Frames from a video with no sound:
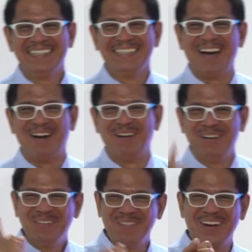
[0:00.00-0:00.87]
no,
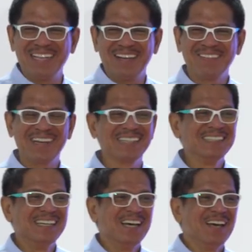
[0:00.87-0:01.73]
pointing me.
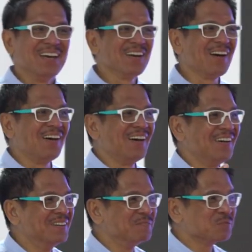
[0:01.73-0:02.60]
You
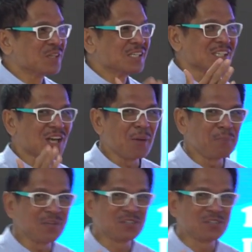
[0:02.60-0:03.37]
know, sloppy